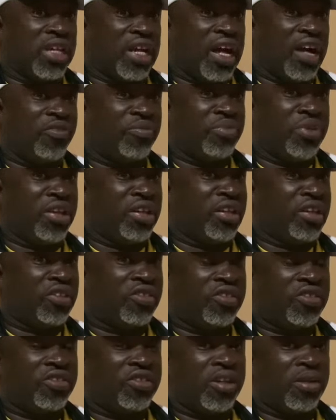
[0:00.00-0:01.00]
they have been in the
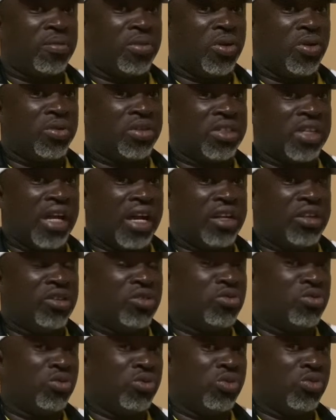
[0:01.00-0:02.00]
system long time,
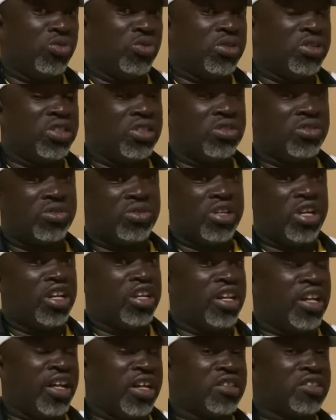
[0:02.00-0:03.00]
they know what is way,
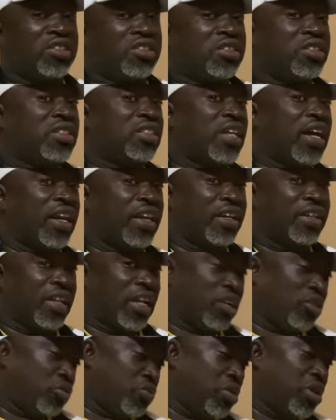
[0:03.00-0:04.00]
they can see talent
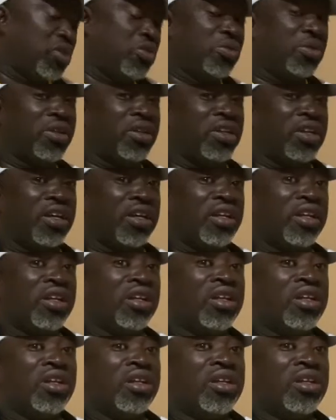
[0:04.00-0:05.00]
as we are doing here.
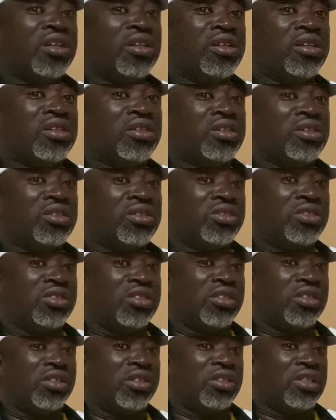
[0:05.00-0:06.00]
You
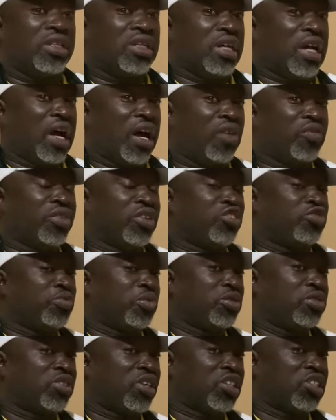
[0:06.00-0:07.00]
see, they have a
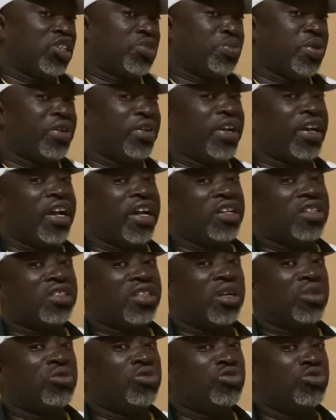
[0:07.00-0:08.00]
sponsorship. Eric Nkansah
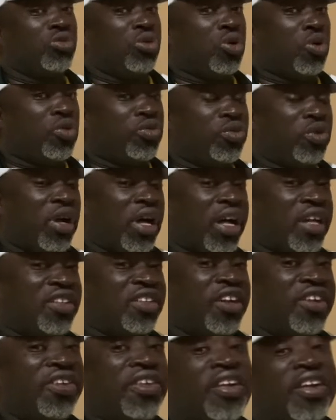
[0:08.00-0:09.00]
also hold,
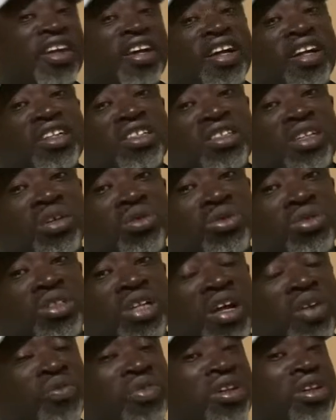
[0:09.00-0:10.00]
Eric uh, Nkansah was
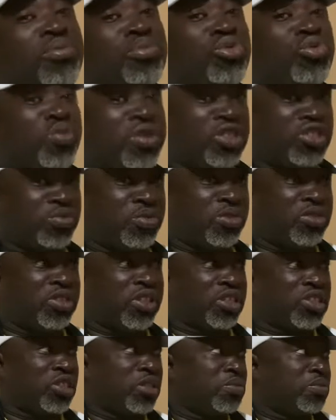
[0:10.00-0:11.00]
having a Puma
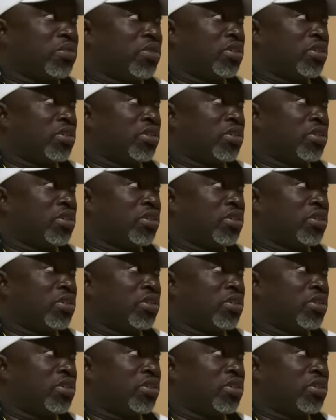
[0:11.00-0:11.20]
sponsorship.